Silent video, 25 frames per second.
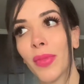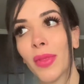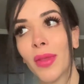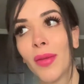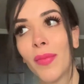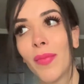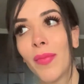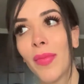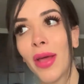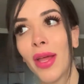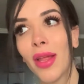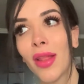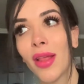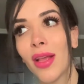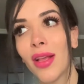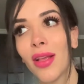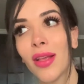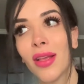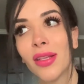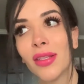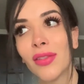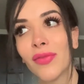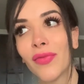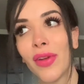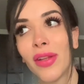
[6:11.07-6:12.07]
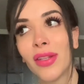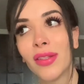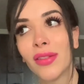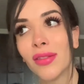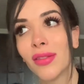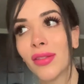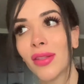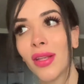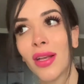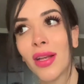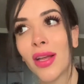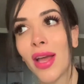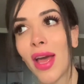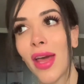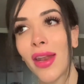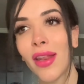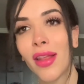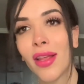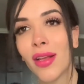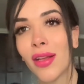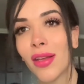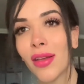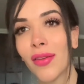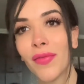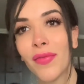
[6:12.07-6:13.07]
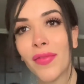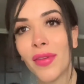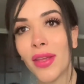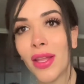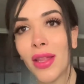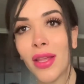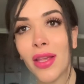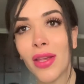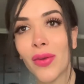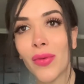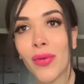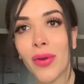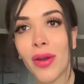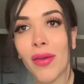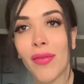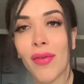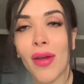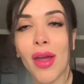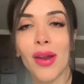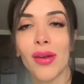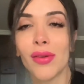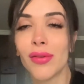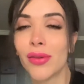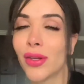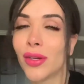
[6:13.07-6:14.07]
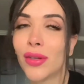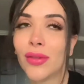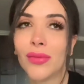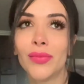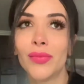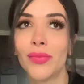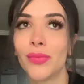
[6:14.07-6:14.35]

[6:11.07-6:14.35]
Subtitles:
But like his friends like had like a feeling or whatever. I don't know.